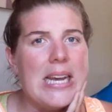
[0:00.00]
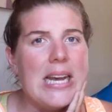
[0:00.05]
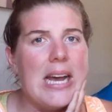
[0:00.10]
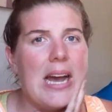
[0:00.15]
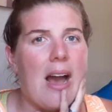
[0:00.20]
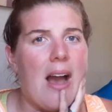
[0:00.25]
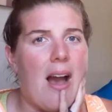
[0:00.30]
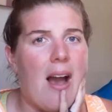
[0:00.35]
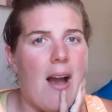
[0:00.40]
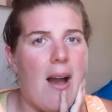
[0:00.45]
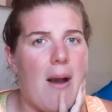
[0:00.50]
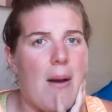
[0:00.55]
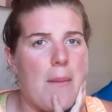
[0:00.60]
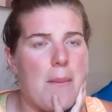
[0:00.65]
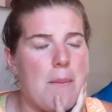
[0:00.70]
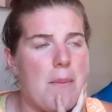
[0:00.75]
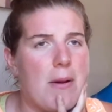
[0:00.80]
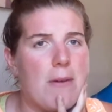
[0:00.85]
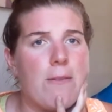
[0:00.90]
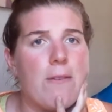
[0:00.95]

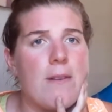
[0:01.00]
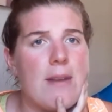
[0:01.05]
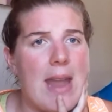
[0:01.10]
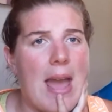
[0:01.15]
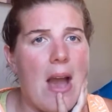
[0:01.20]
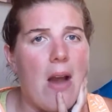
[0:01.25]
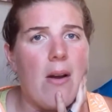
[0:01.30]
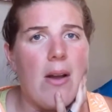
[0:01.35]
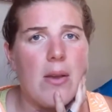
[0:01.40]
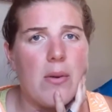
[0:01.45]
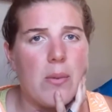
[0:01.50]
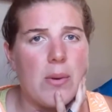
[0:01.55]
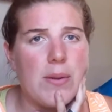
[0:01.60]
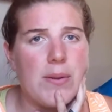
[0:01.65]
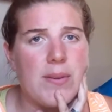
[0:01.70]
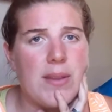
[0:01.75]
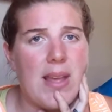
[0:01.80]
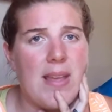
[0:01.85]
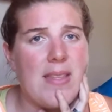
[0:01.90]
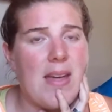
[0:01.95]
But for now, I will
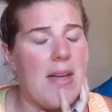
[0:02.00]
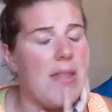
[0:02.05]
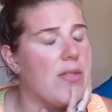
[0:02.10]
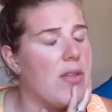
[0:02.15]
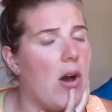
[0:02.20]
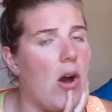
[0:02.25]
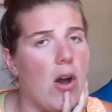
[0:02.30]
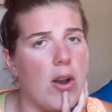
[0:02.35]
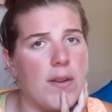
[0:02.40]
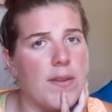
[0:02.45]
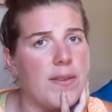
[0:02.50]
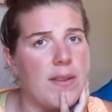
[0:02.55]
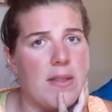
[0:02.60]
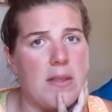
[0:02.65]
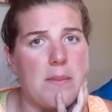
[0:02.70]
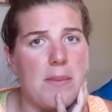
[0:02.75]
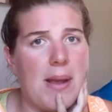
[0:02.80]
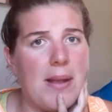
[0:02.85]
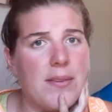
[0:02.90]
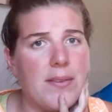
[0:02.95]
say that honestly
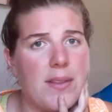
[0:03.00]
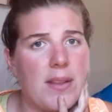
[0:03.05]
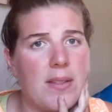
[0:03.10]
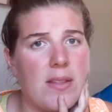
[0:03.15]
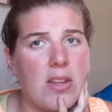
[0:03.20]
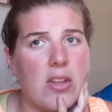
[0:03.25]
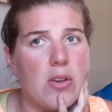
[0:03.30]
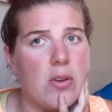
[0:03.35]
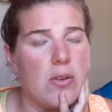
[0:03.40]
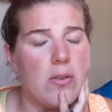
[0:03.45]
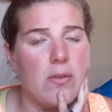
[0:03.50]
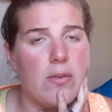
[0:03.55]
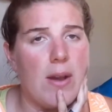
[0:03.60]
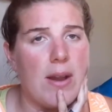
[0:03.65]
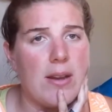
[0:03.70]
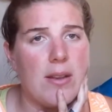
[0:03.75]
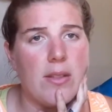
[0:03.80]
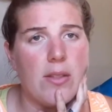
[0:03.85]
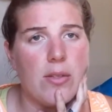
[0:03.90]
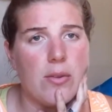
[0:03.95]
the best thing that you can
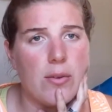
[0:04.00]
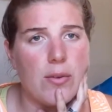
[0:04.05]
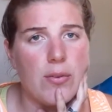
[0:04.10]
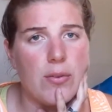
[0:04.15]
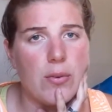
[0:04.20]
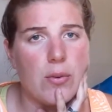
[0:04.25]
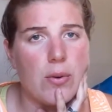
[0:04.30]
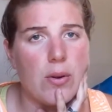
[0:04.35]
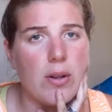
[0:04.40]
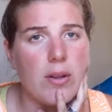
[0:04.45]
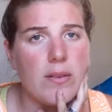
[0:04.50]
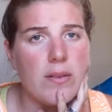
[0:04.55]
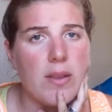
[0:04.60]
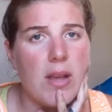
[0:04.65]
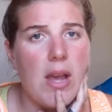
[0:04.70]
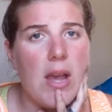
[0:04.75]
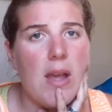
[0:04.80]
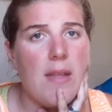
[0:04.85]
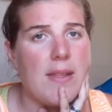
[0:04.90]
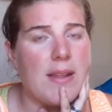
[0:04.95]
find in the thrift stores,
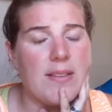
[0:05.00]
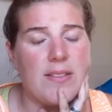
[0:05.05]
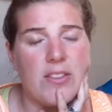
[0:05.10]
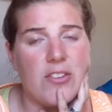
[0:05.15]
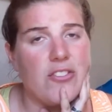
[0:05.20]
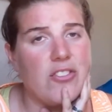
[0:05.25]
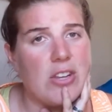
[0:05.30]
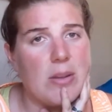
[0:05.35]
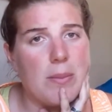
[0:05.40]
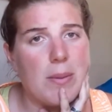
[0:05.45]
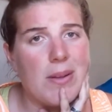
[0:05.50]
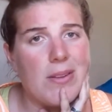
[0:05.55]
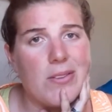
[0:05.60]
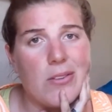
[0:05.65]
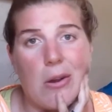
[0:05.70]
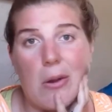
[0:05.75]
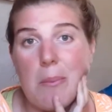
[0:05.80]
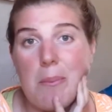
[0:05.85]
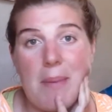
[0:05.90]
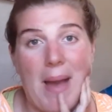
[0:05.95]
that's the
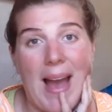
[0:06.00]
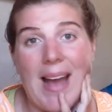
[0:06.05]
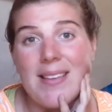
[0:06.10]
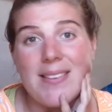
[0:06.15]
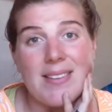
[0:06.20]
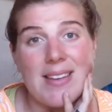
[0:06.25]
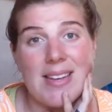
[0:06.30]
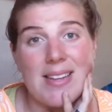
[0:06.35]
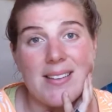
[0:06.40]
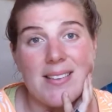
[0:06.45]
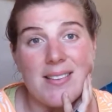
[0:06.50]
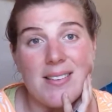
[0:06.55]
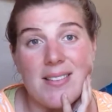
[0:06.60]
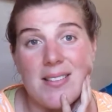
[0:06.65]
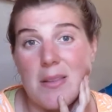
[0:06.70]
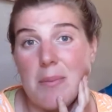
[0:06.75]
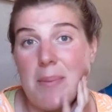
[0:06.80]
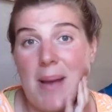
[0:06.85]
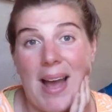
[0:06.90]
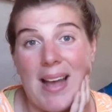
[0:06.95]
cheapest, are baskets.
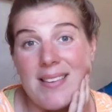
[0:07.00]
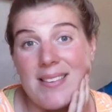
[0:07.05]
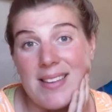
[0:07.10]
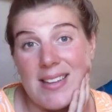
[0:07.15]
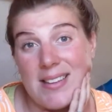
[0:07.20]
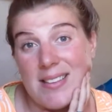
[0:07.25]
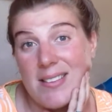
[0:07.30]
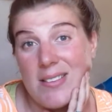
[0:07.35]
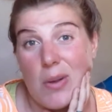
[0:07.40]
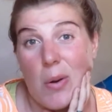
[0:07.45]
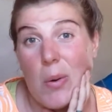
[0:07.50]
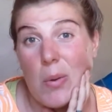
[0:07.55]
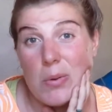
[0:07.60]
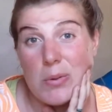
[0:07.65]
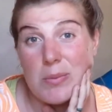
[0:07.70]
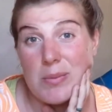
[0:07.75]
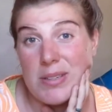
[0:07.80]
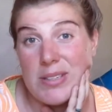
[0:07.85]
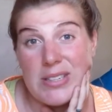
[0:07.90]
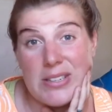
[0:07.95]
The baskets to
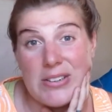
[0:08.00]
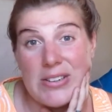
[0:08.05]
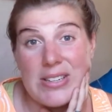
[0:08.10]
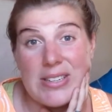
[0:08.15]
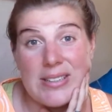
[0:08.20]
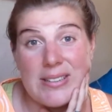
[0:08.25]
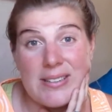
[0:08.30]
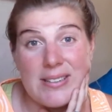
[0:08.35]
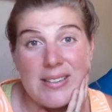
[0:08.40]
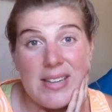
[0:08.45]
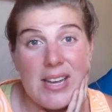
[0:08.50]
hold materials.